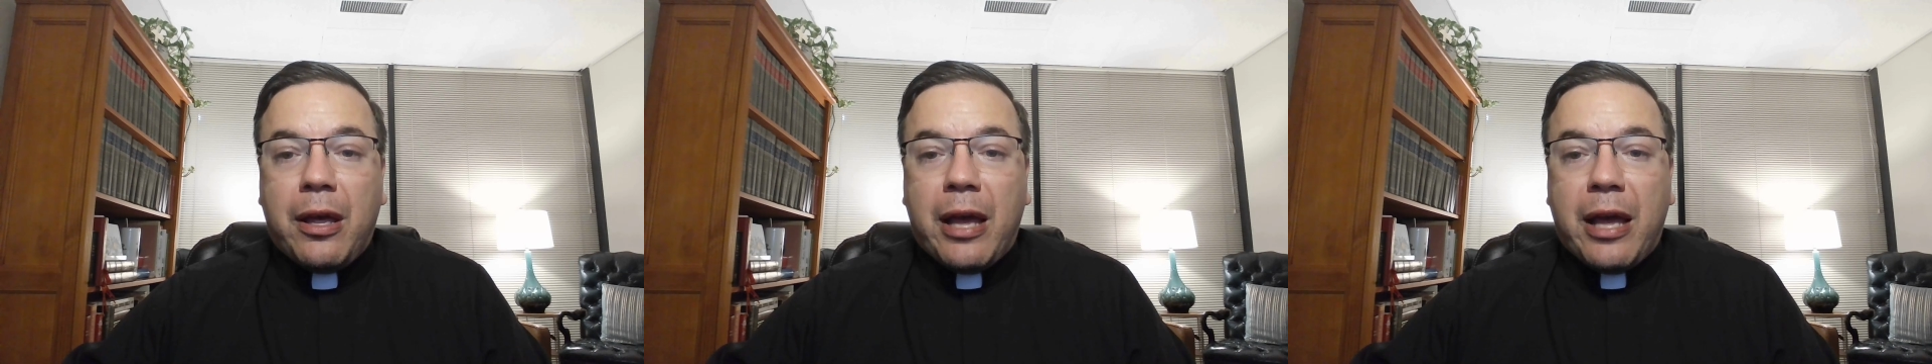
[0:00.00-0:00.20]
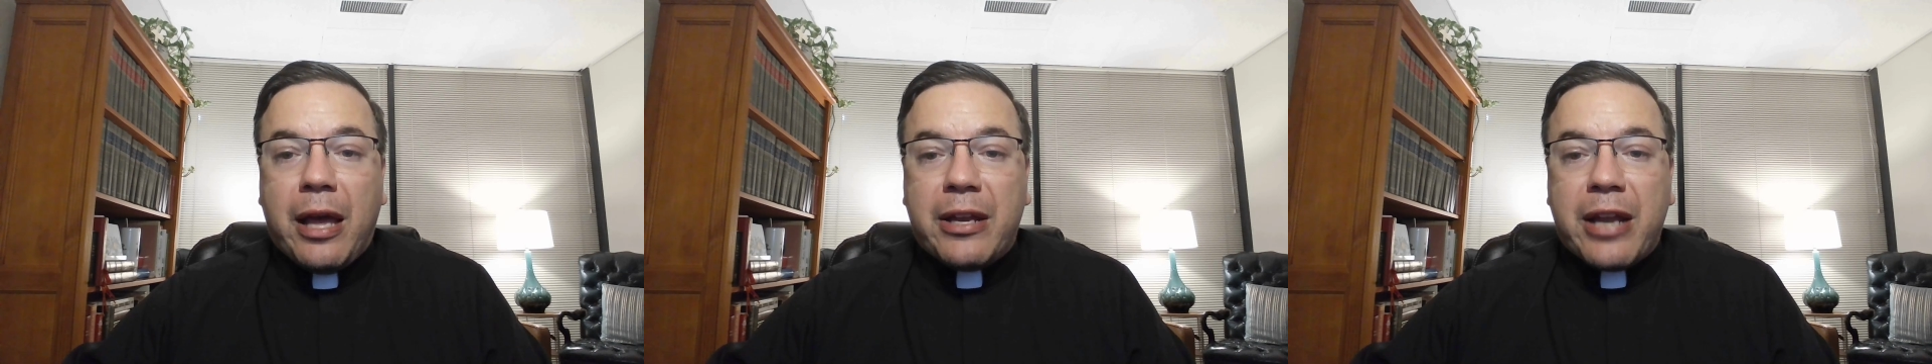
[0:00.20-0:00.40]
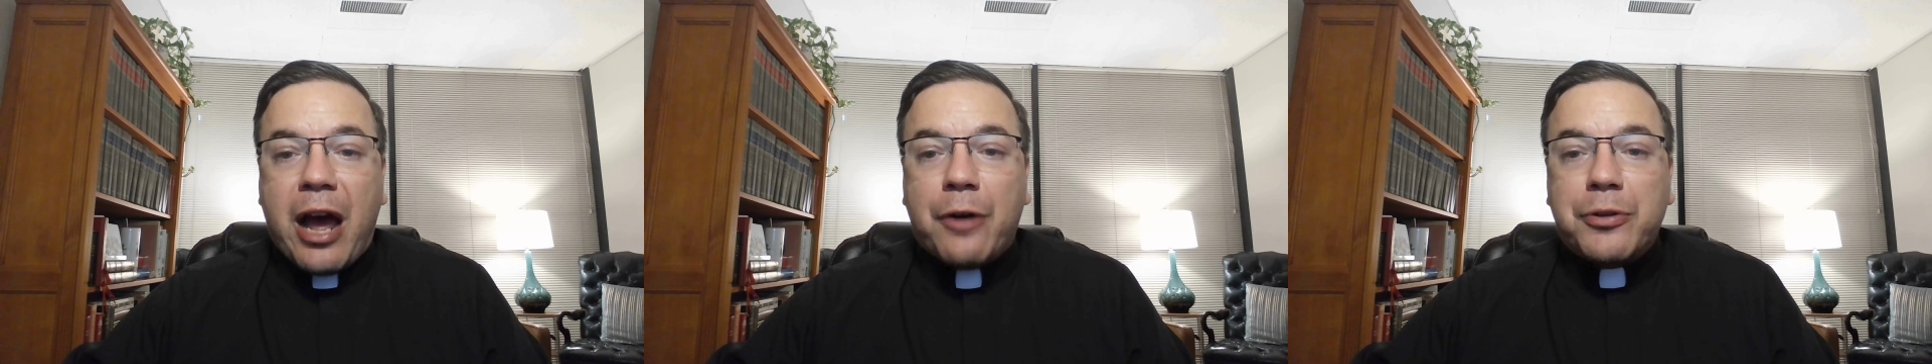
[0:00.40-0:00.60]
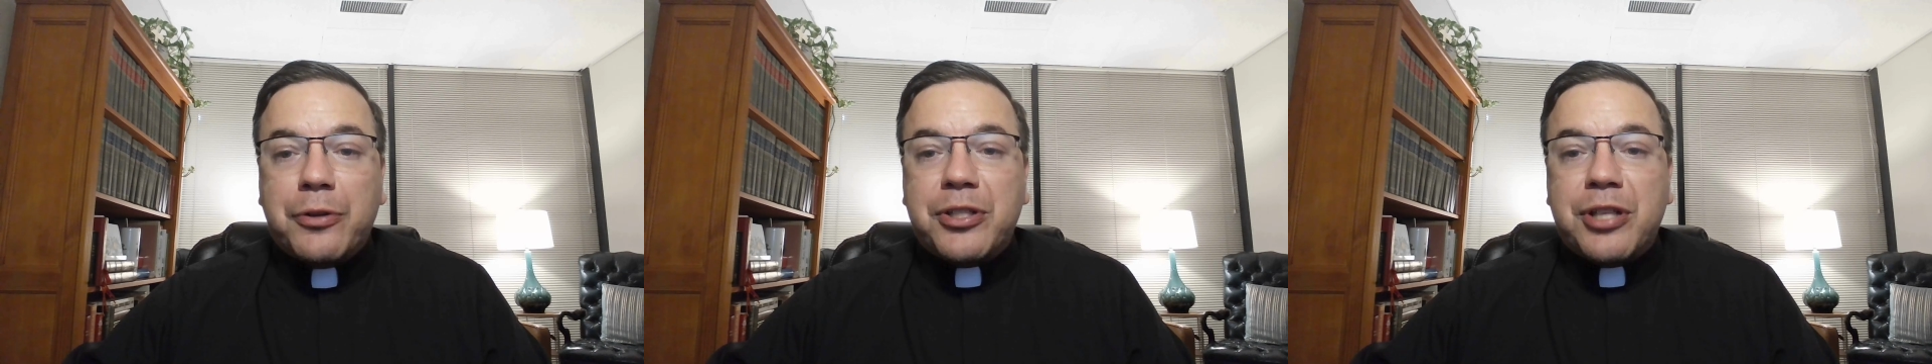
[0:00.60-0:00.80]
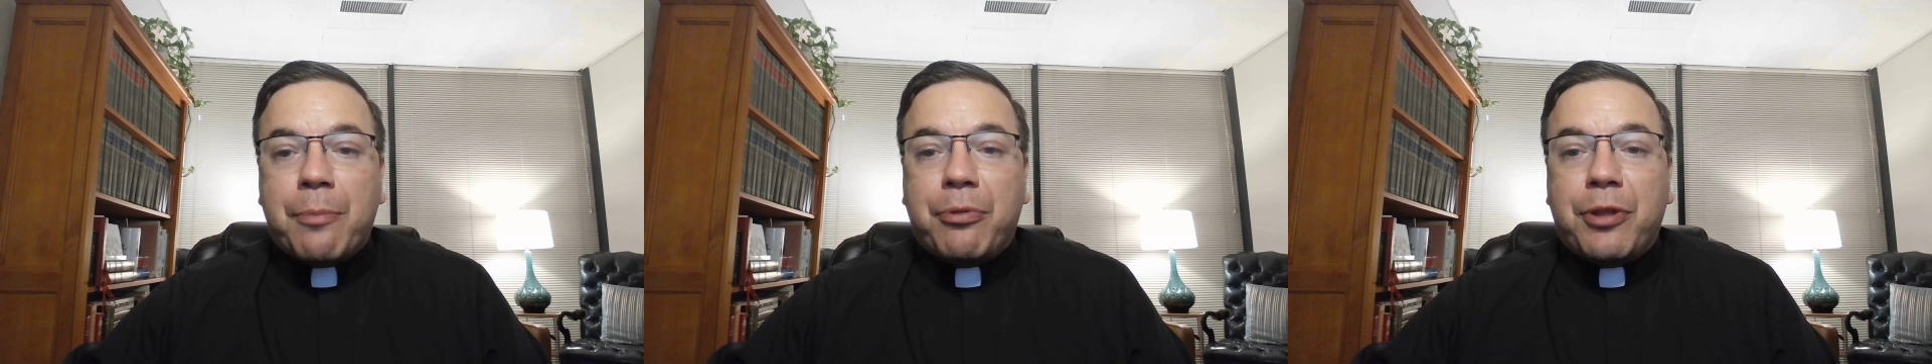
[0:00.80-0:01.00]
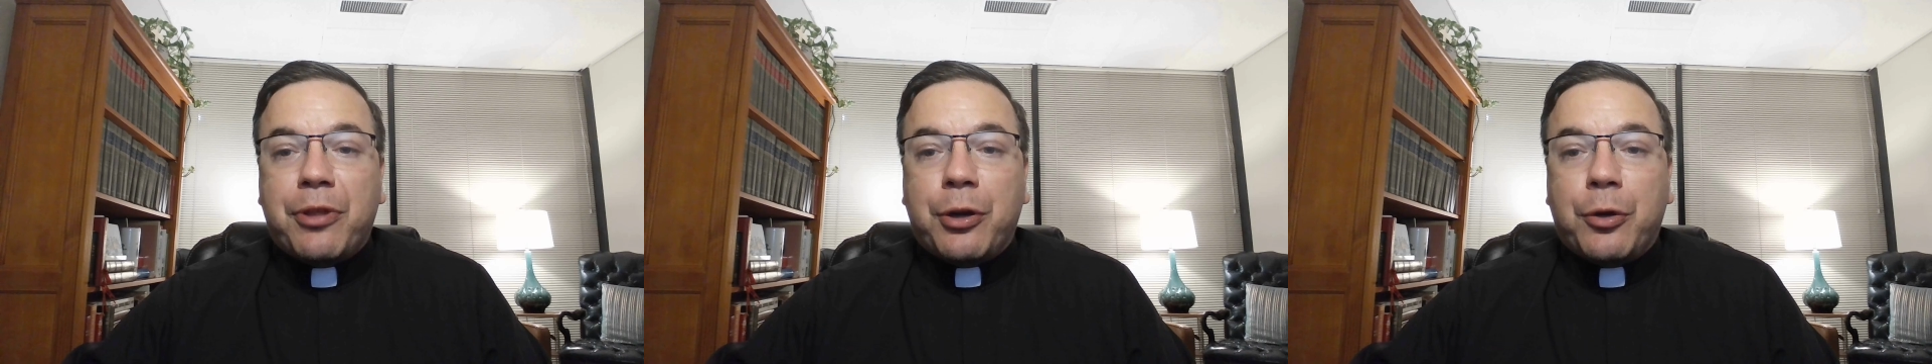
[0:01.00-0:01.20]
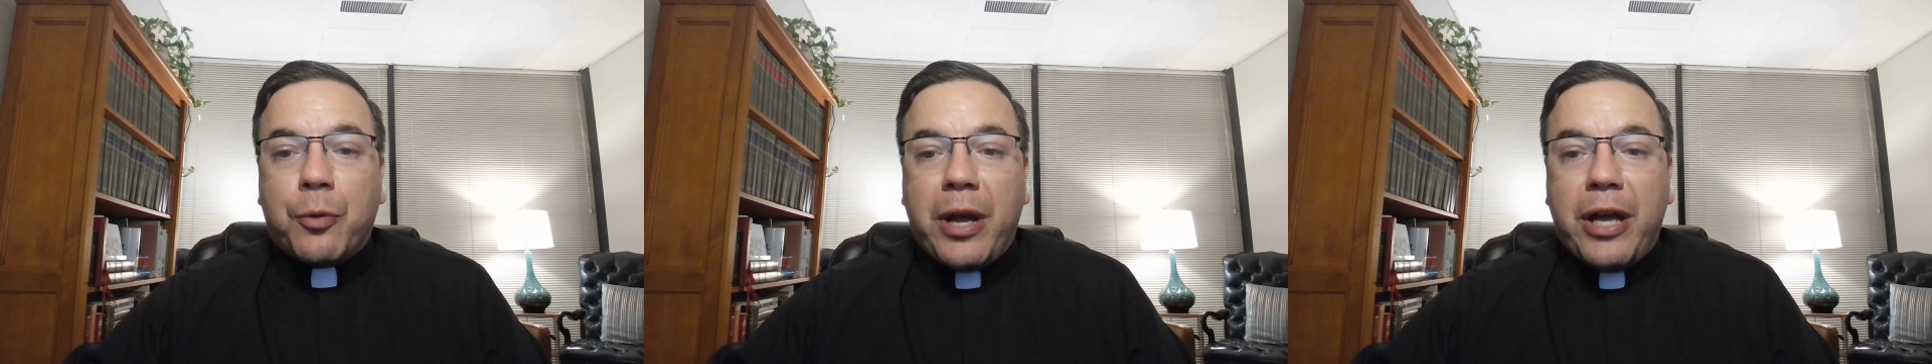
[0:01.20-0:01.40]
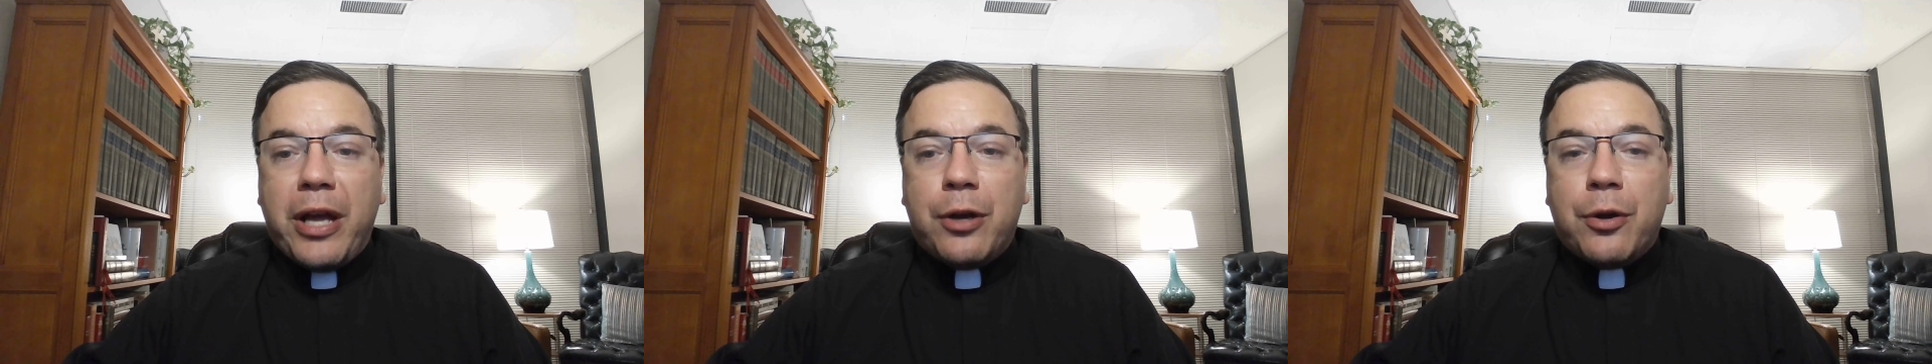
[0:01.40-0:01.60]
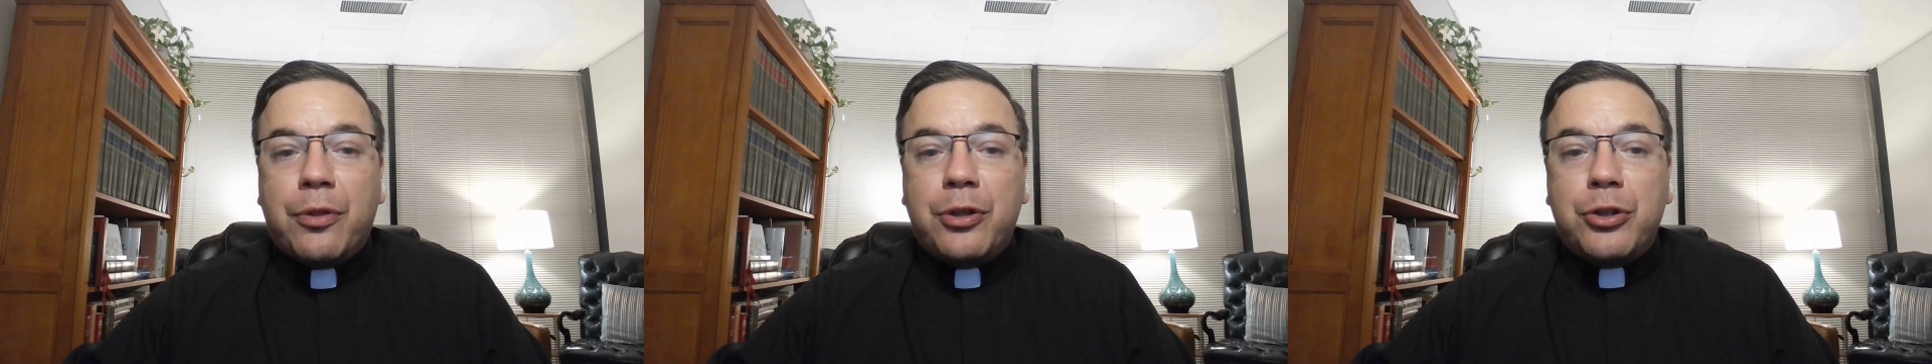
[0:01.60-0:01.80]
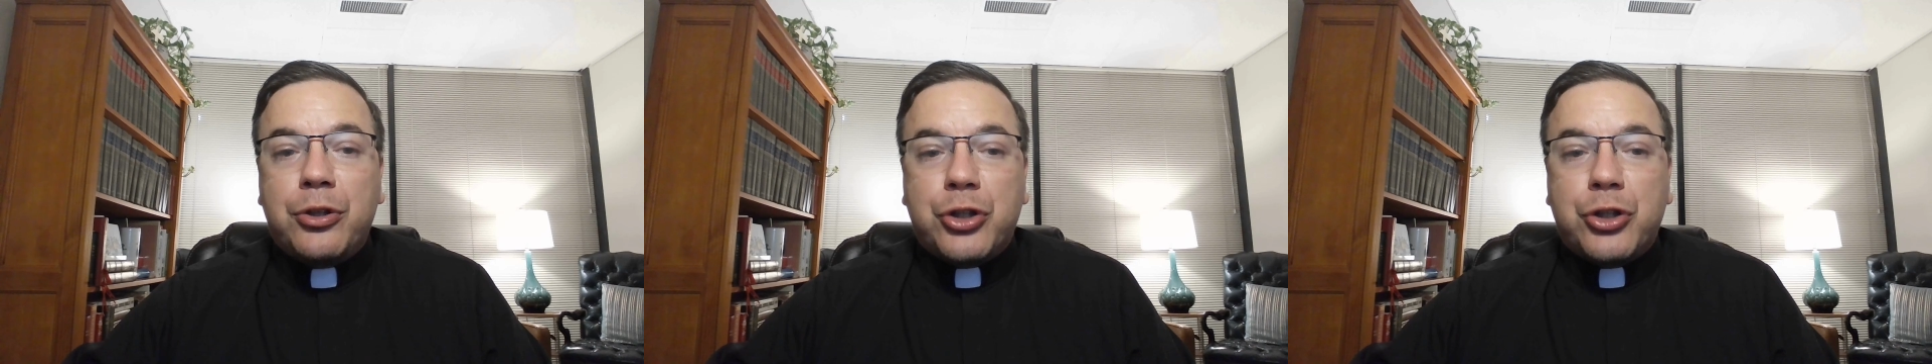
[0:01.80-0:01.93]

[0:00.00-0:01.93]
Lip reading: and now something greater than